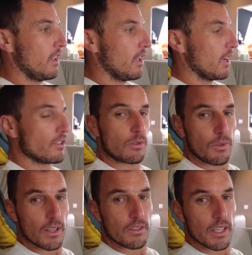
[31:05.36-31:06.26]
I just
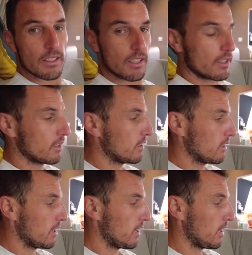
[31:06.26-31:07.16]
feel great here.
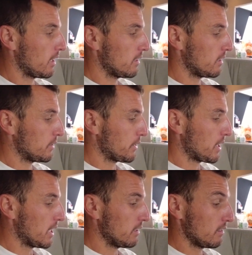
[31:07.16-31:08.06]
And
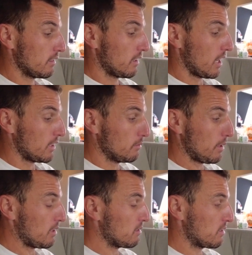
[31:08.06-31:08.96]
regarding other
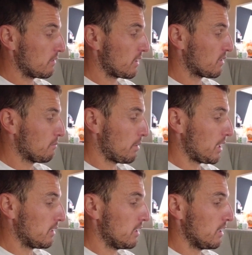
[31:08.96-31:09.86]
boats, if I
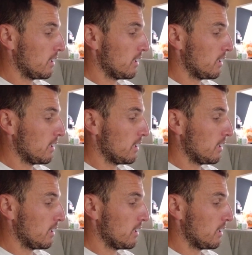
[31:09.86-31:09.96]
compare,